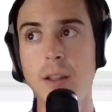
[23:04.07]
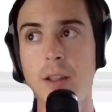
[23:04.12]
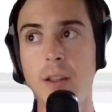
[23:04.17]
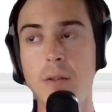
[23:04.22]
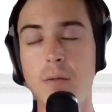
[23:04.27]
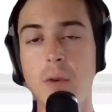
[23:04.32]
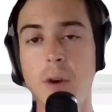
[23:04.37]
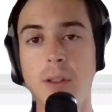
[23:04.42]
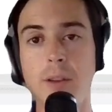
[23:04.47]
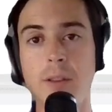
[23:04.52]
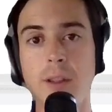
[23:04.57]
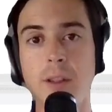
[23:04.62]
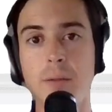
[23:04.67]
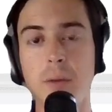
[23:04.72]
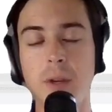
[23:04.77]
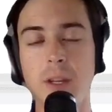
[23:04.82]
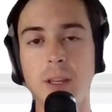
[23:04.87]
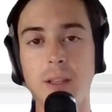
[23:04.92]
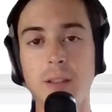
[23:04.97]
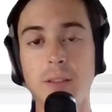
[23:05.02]
Whether they've
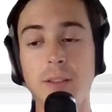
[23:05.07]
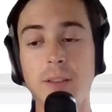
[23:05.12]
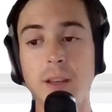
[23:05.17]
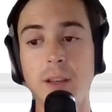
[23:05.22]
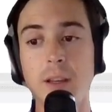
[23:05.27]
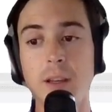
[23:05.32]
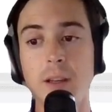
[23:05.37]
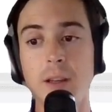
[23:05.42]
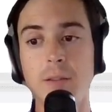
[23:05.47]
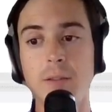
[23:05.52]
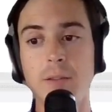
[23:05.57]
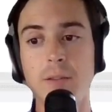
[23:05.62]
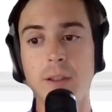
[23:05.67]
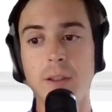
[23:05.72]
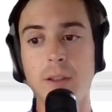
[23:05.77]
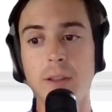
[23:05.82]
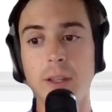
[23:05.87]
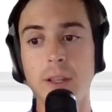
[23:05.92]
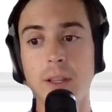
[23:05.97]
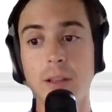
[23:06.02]
been
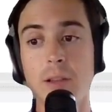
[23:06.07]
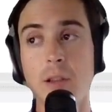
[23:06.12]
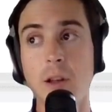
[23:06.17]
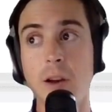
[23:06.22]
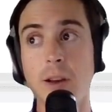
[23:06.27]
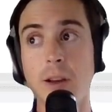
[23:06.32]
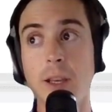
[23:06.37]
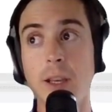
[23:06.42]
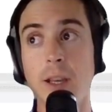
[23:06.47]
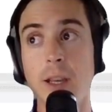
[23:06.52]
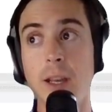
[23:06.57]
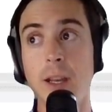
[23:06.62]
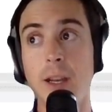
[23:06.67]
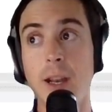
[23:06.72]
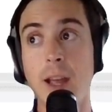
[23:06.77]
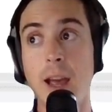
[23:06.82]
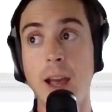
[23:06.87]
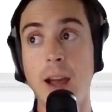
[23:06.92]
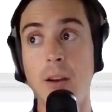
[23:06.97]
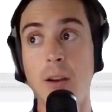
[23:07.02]
consecutively logging in
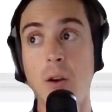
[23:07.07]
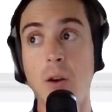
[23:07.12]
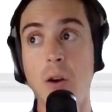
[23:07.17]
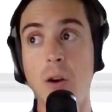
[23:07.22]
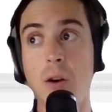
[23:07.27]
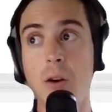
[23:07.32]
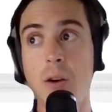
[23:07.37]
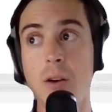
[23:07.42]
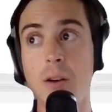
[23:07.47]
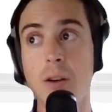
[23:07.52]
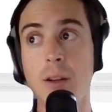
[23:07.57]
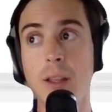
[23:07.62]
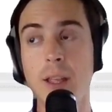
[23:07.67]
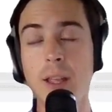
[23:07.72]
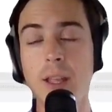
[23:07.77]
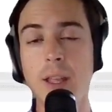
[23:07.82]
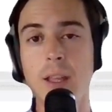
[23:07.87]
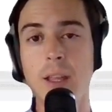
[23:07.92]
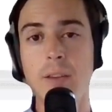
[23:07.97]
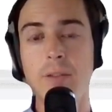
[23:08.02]
at all,
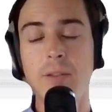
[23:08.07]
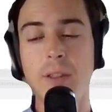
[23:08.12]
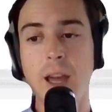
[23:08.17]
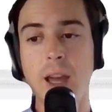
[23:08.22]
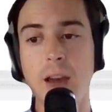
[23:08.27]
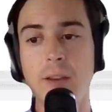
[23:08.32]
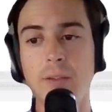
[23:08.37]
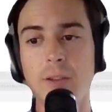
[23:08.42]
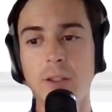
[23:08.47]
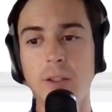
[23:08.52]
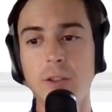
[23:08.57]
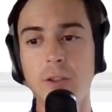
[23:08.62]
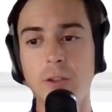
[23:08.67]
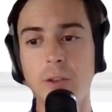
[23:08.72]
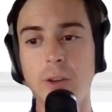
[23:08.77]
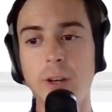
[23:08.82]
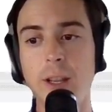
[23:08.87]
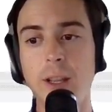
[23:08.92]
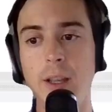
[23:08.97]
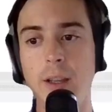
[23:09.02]
if they have a
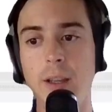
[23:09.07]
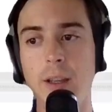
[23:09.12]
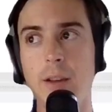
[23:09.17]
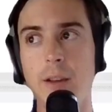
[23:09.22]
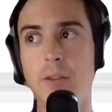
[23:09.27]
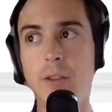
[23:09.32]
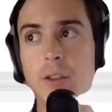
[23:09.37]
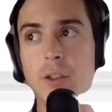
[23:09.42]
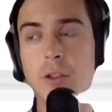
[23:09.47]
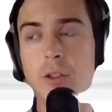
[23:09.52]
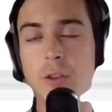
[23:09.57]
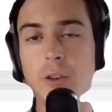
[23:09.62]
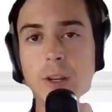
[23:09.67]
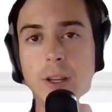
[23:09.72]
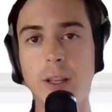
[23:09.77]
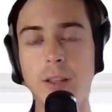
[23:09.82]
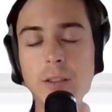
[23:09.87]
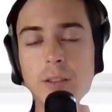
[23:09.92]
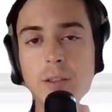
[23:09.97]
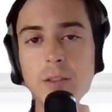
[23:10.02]
streak, if a streak
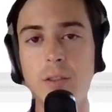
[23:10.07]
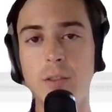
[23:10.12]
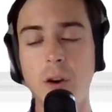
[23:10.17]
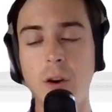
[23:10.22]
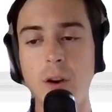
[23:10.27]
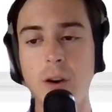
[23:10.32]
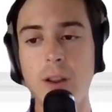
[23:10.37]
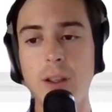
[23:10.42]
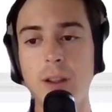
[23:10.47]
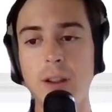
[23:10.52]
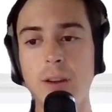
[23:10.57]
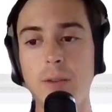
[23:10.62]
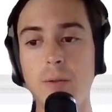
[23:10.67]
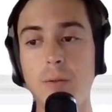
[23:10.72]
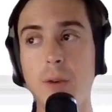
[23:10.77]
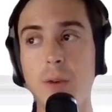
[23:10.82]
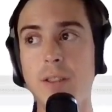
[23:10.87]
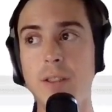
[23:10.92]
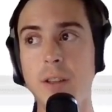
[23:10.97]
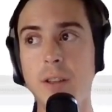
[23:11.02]
has started
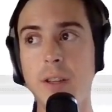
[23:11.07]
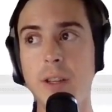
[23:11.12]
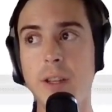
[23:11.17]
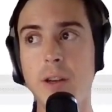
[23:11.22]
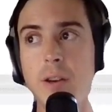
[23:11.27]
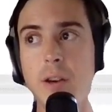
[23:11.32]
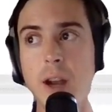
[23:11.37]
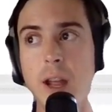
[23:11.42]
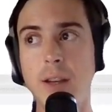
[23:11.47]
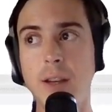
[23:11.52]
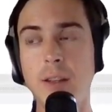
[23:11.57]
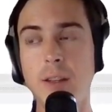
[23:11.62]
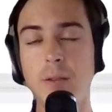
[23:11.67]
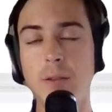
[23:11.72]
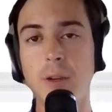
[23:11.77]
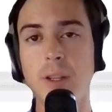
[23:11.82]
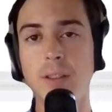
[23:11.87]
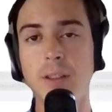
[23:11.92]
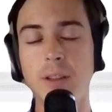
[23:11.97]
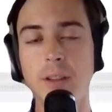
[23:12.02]
recently or ended
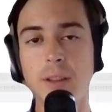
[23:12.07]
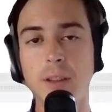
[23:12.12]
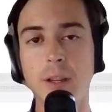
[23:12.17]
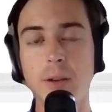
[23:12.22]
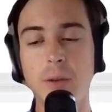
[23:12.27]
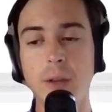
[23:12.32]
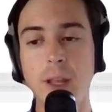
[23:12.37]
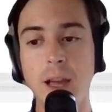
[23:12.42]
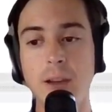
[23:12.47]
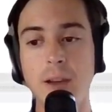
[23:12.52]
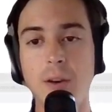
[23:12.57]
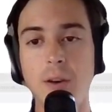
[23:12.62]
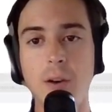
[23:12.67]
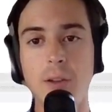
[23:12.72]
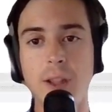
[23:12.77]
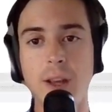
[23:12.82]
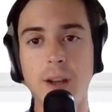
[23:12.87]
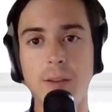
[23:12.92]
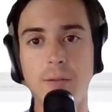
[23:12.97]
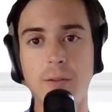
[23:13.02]
recently, we have all
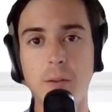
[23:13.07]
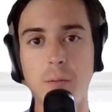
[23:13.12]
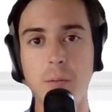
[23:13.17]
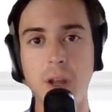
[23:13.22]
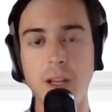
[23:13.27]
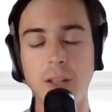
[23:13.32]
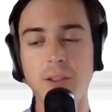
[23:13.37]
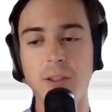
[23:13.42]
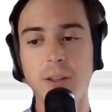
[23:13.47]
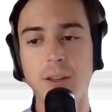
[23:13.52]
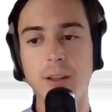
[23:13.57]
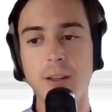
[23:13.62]
that information.